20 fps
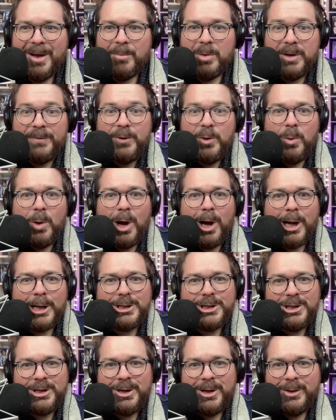But if you
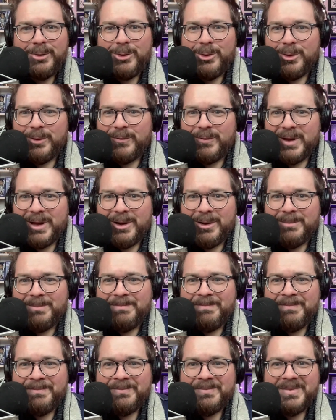watch through the
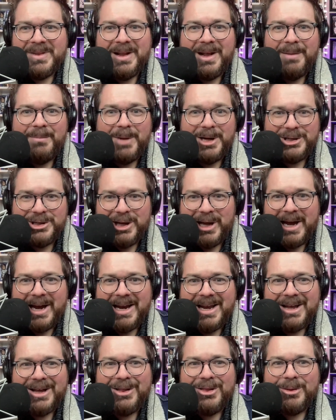film, much
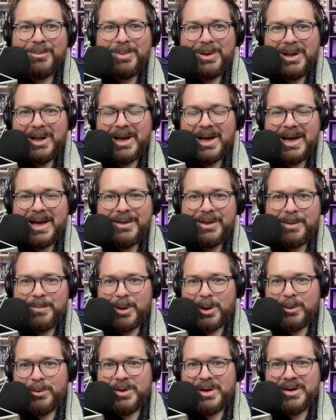like the play, they
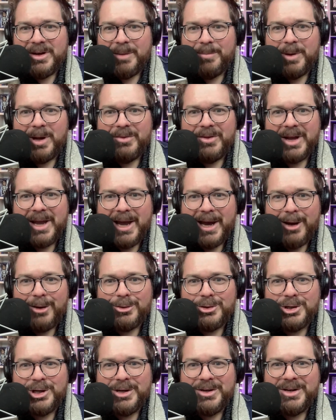both end up on the
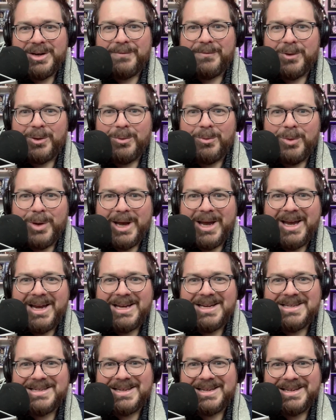couch in different
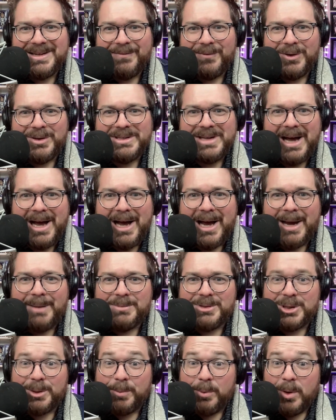ways at different
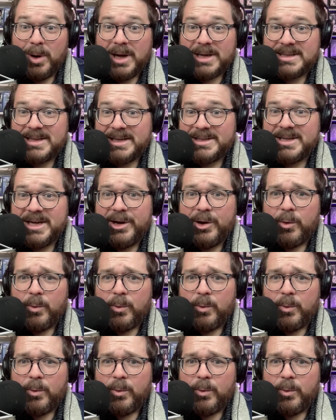times. They're processing